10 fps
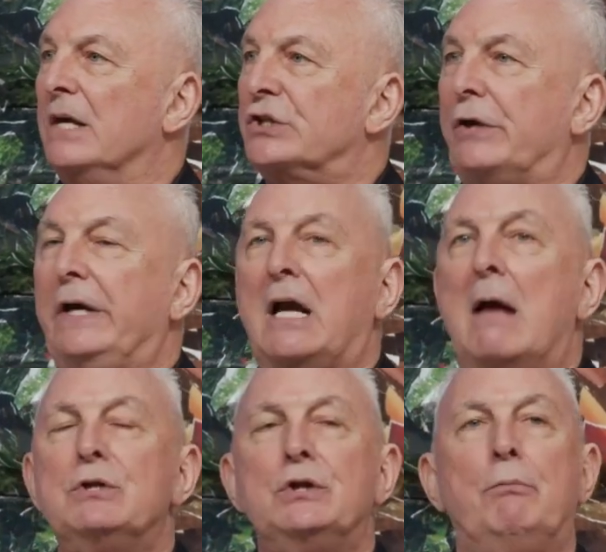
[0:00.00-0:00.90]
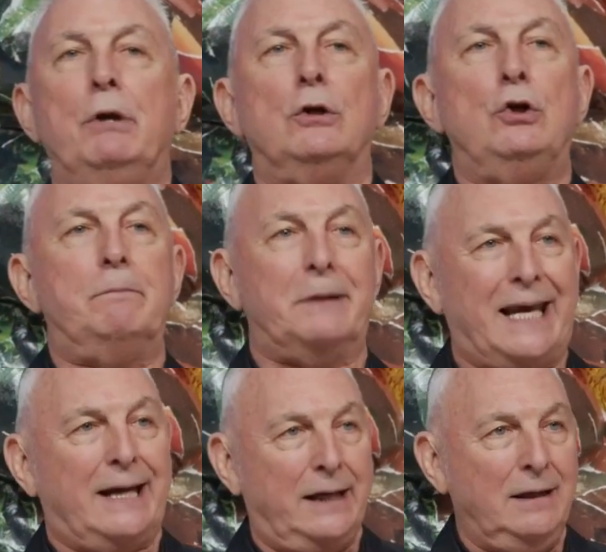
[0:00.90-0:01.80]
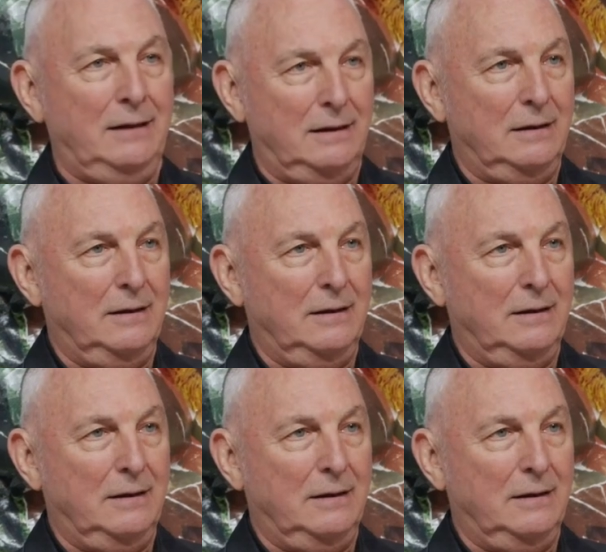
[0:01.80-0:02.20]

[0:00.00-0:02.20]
So he comes to bring a new beginning,